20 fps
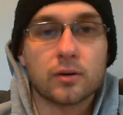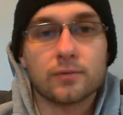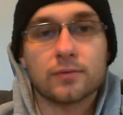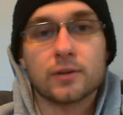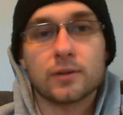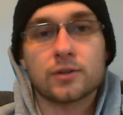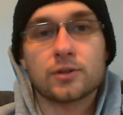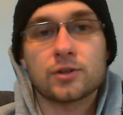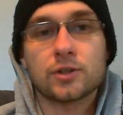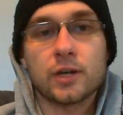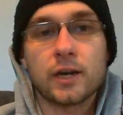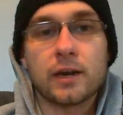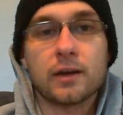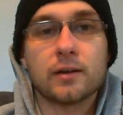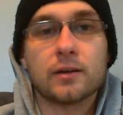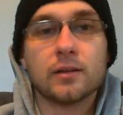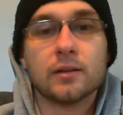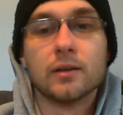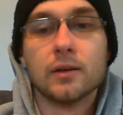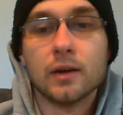of this
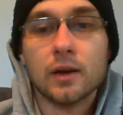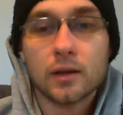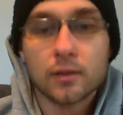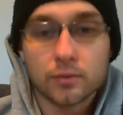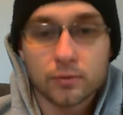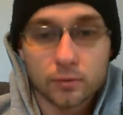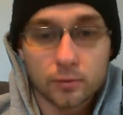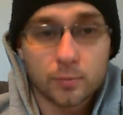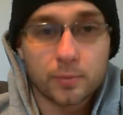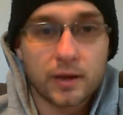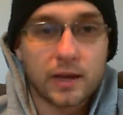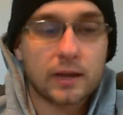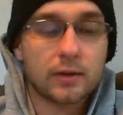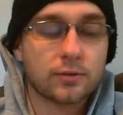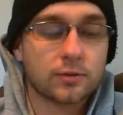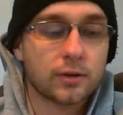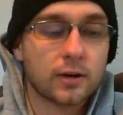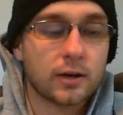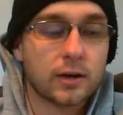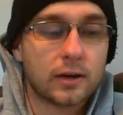channel through
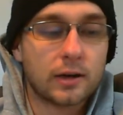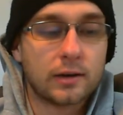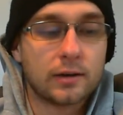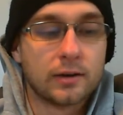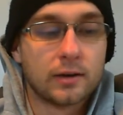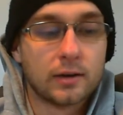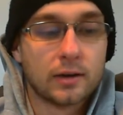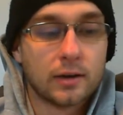Patreon,